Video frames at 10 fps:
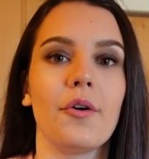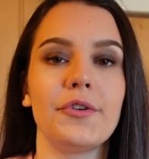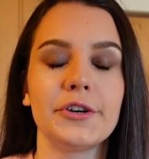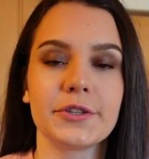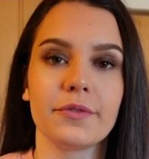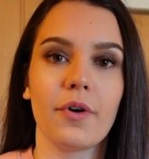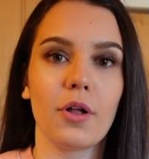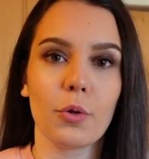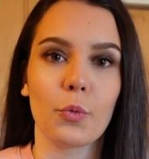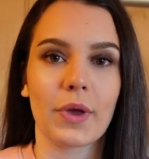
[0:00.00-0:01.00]
First of
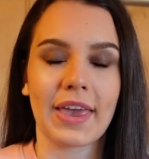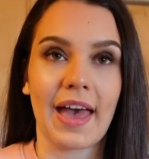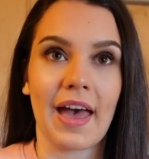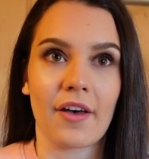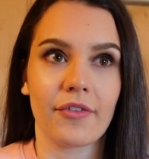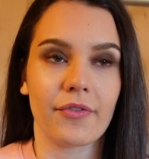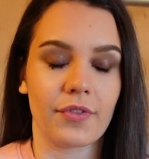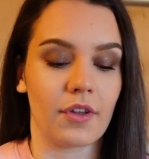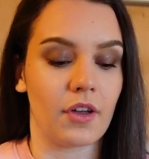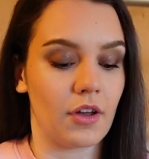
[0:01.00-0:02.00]
all, we have
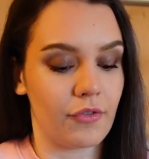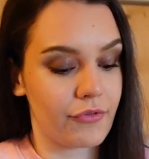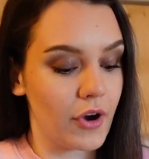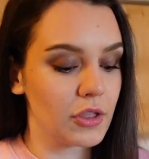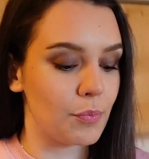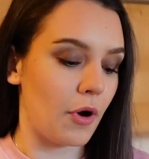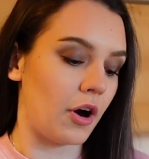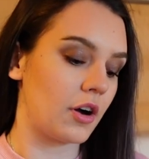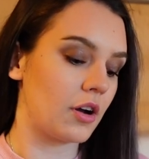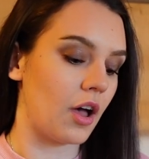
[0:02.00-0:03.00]
the front
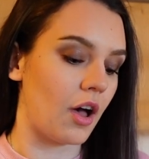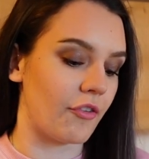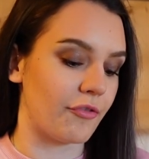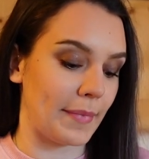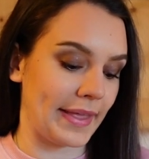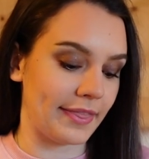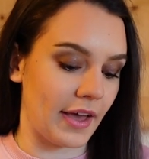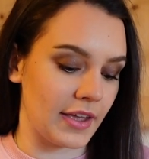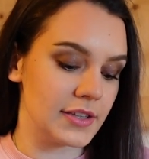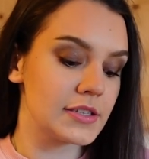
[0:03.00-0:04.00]
part of my
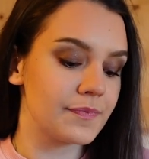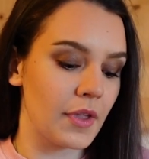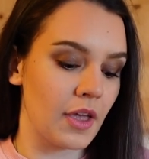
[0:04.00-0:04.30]
thighs,